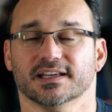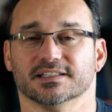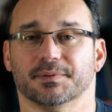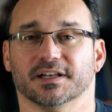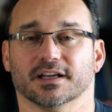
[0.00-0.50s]

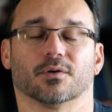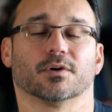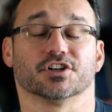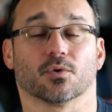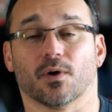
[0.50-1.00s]
depending on
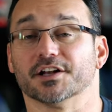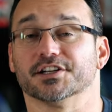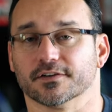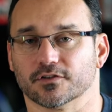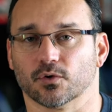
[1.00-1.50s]
what you're
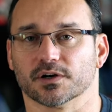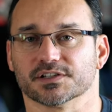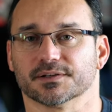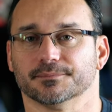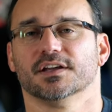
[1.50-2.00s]
watching, of course.